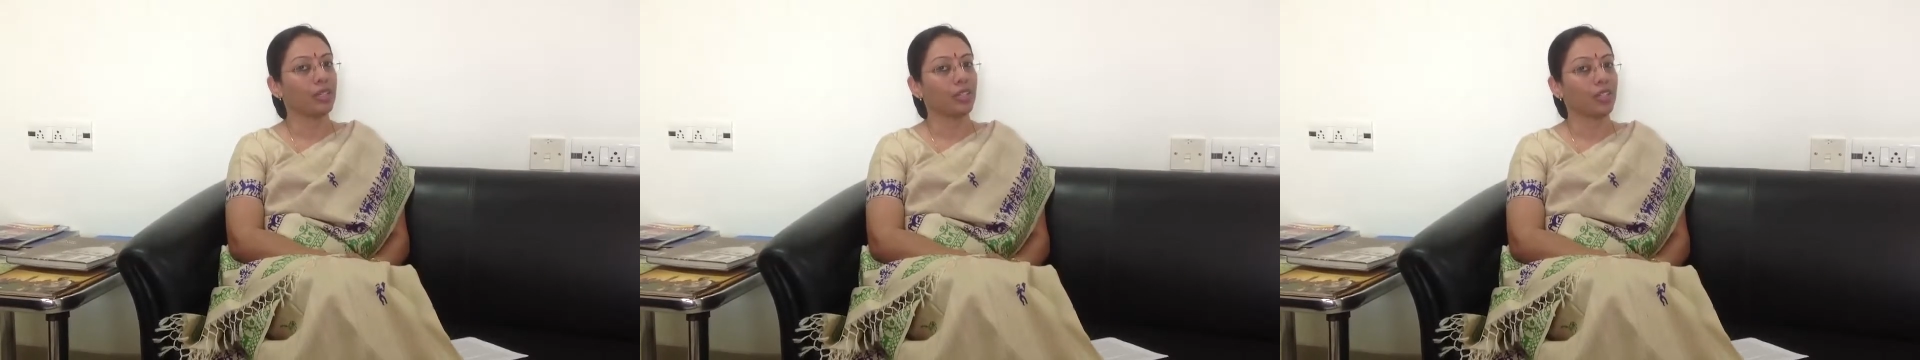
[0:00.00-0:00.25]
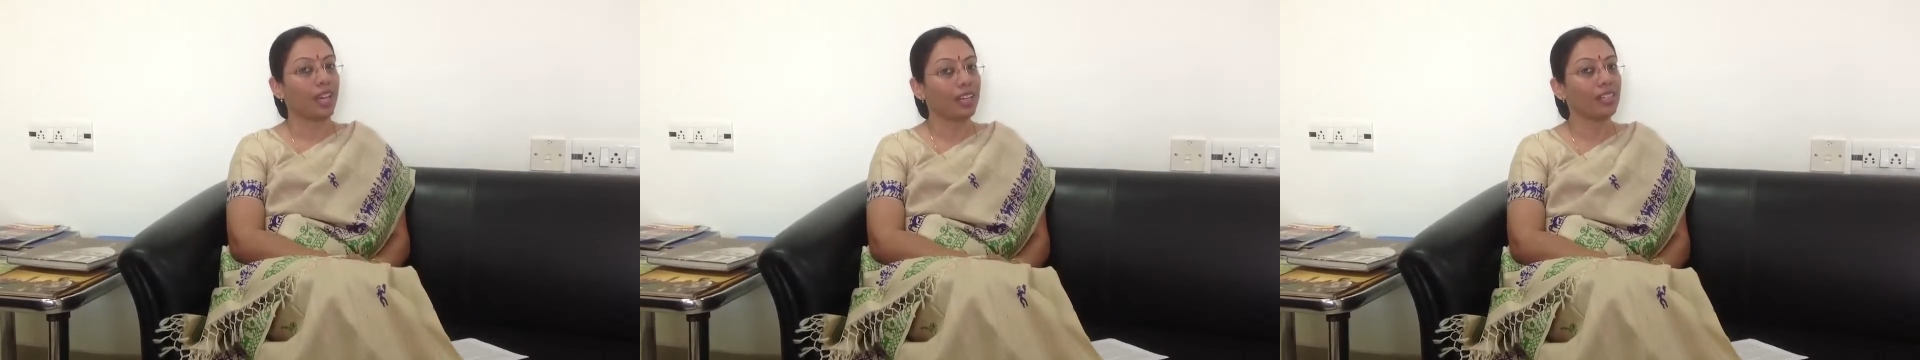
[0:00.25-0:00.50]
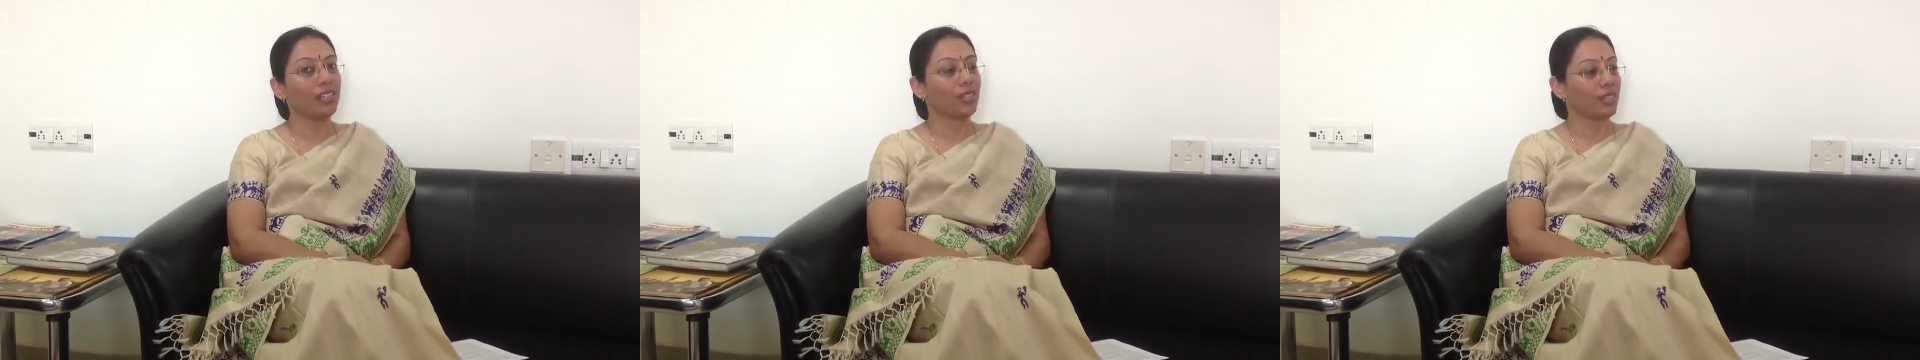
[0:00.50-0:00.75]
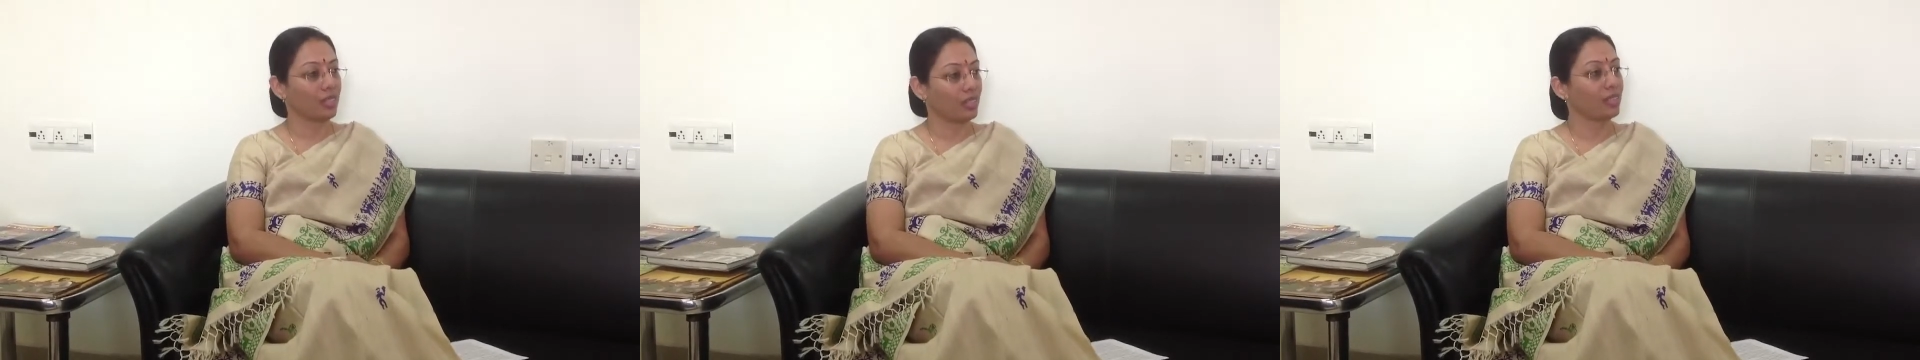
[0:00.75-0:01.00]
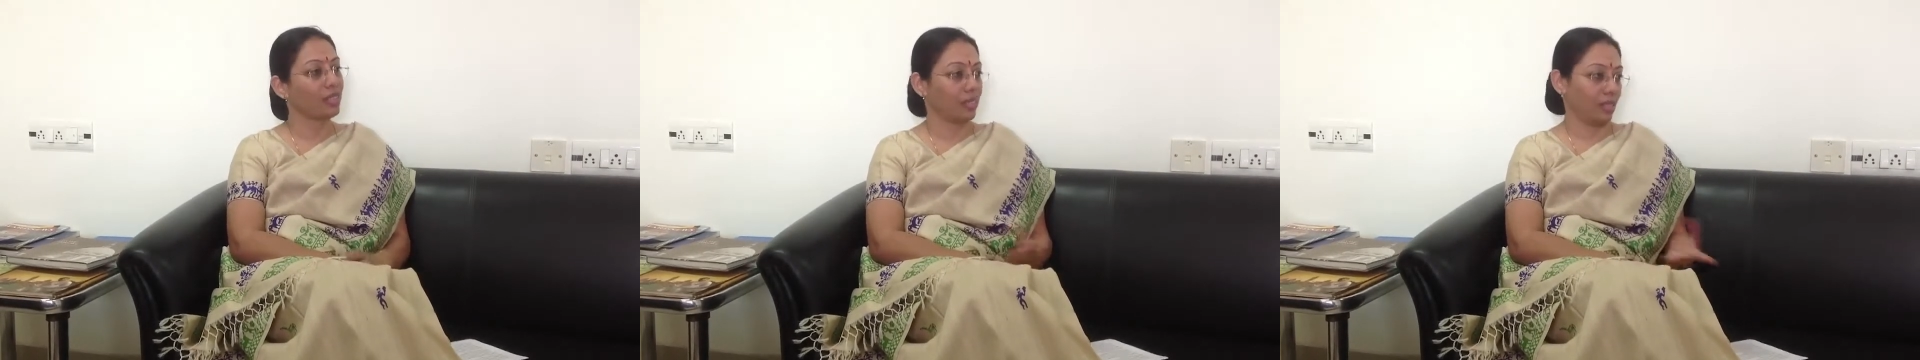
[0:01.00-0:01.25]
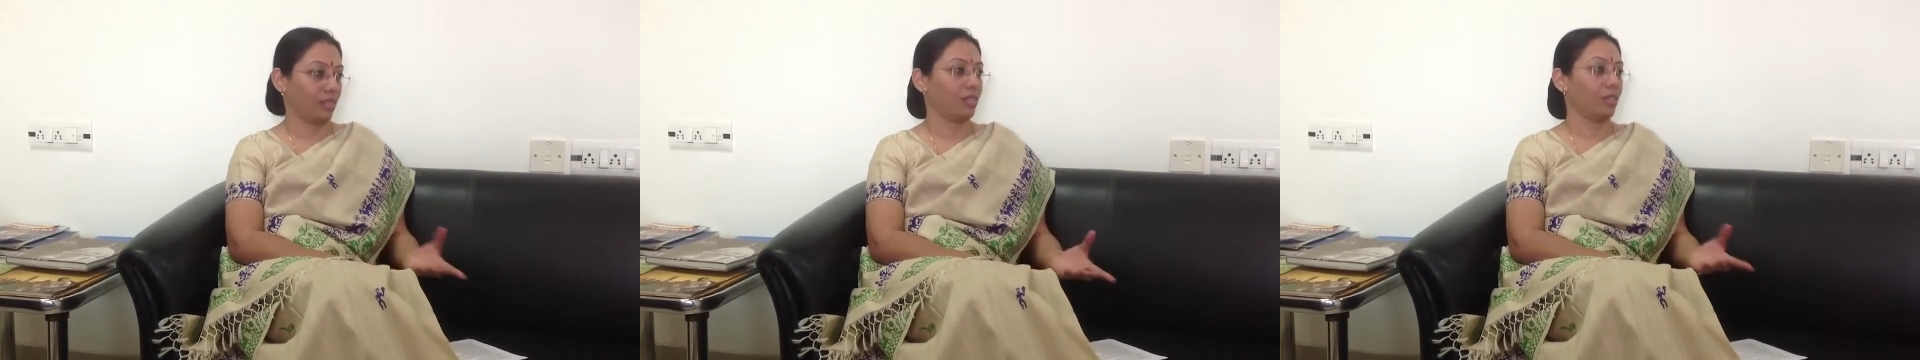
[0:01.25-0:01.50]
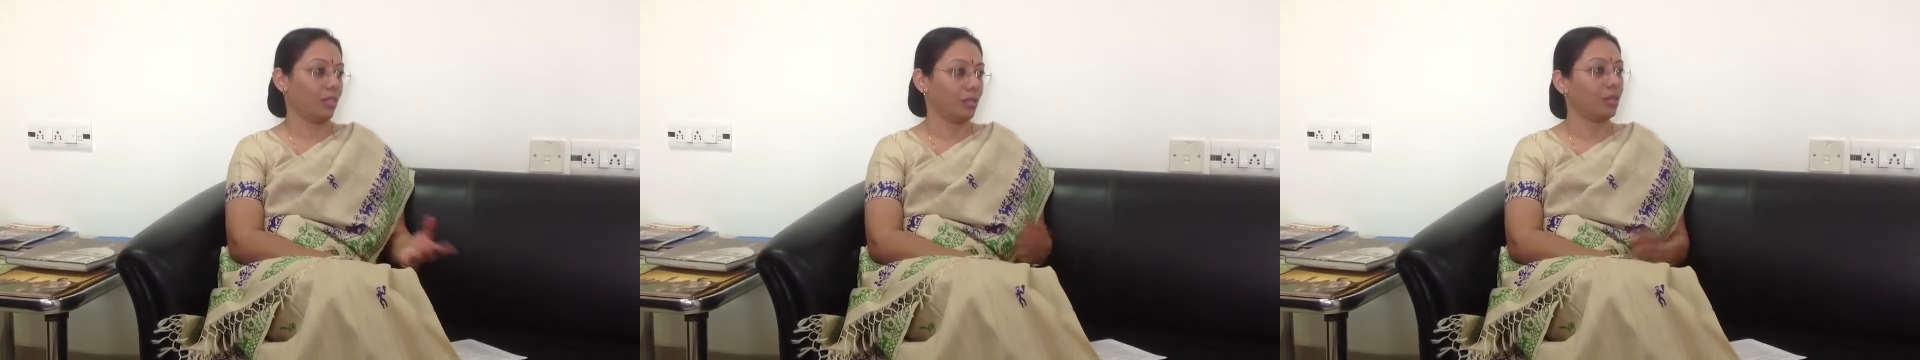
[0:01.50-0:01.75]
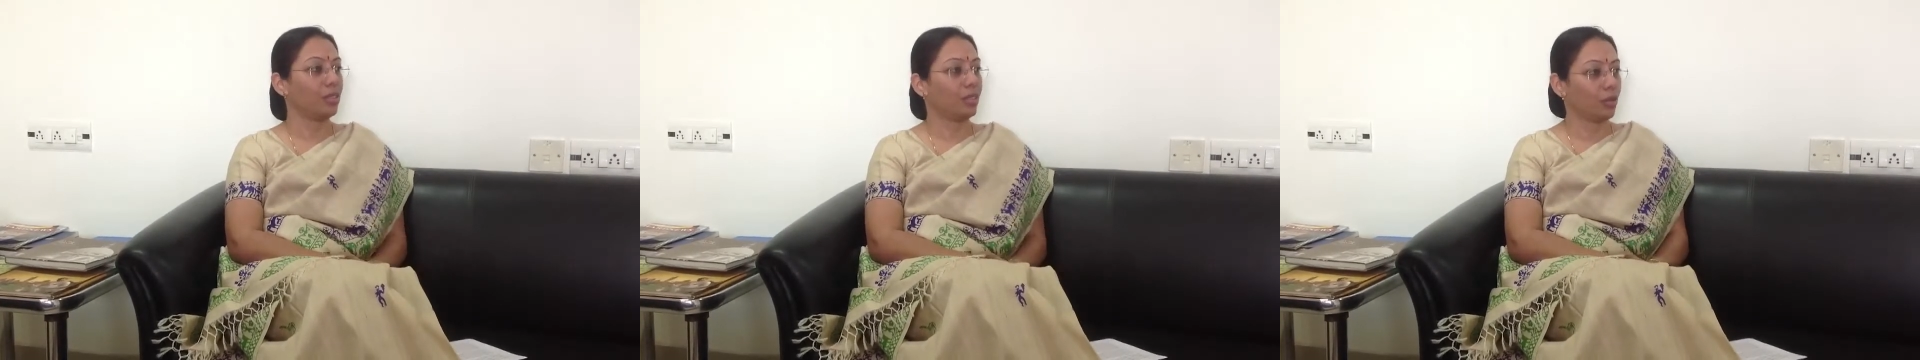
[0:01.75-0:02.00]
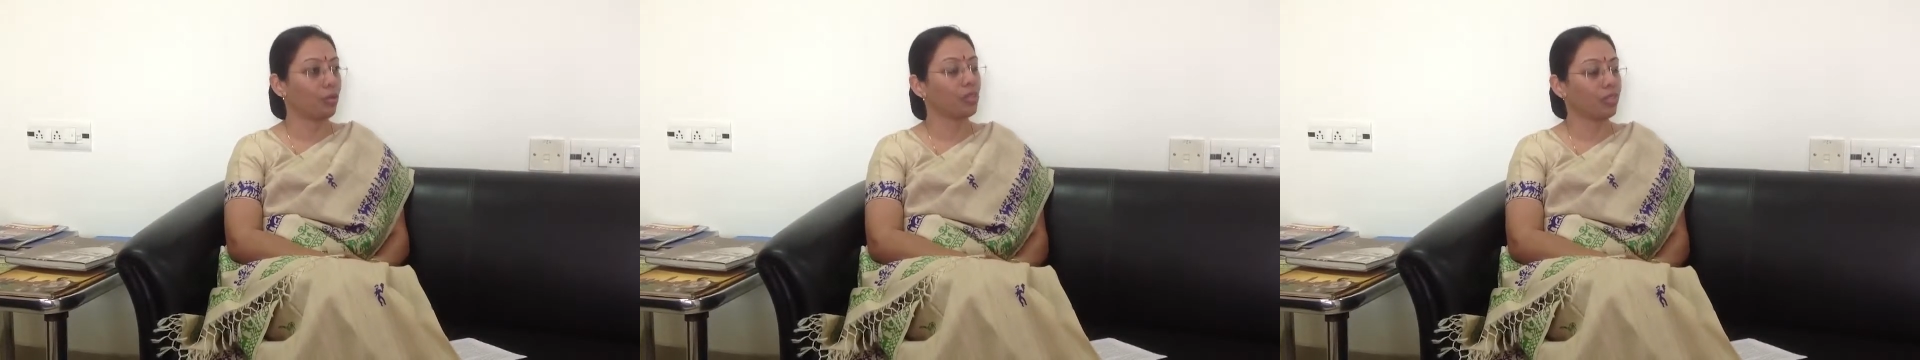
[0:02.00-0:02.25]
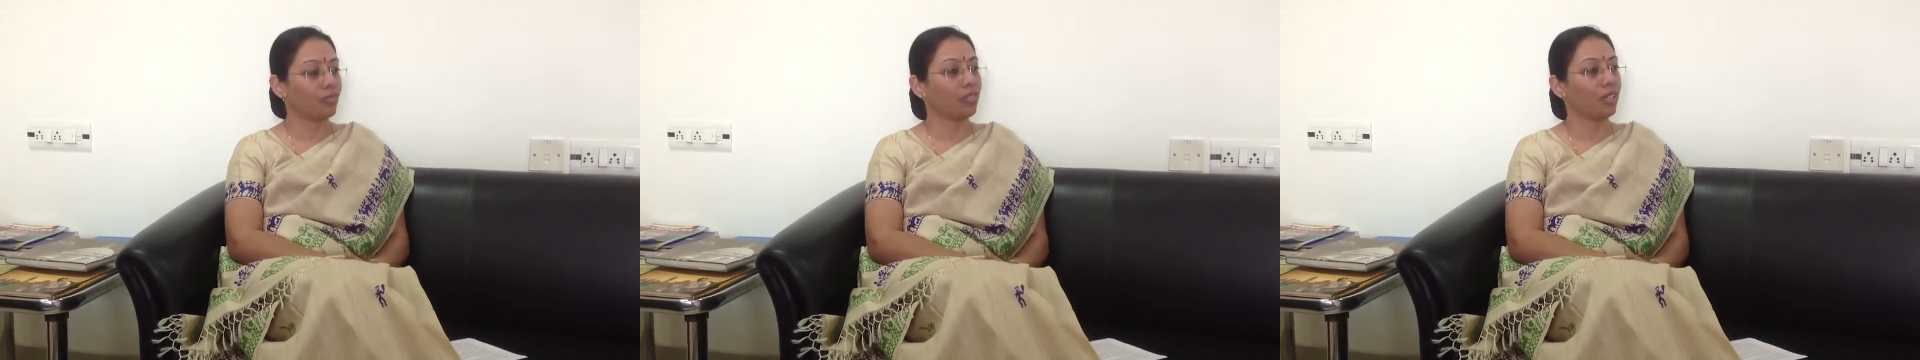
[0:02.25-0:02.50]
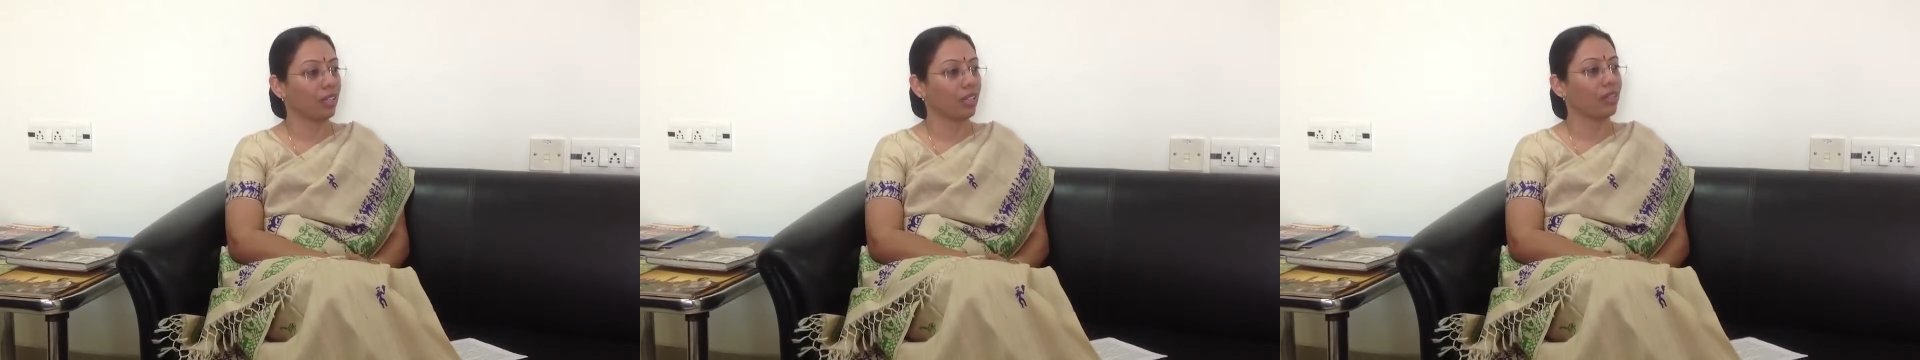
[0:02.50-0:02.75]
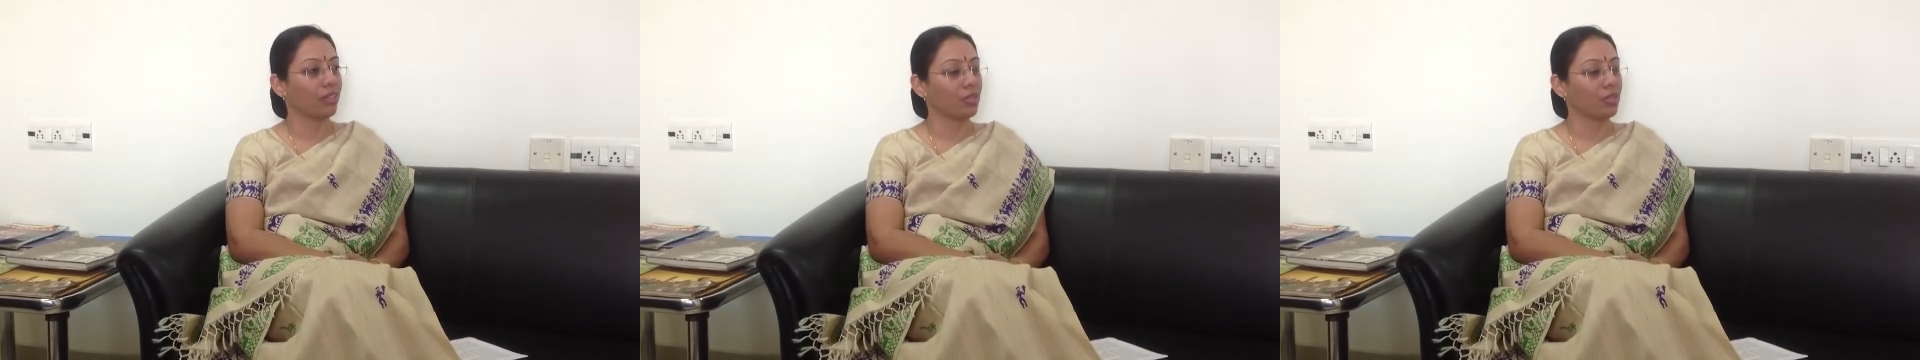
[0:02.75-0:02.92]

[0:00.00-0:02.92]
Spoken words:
challenges, in the course of their career.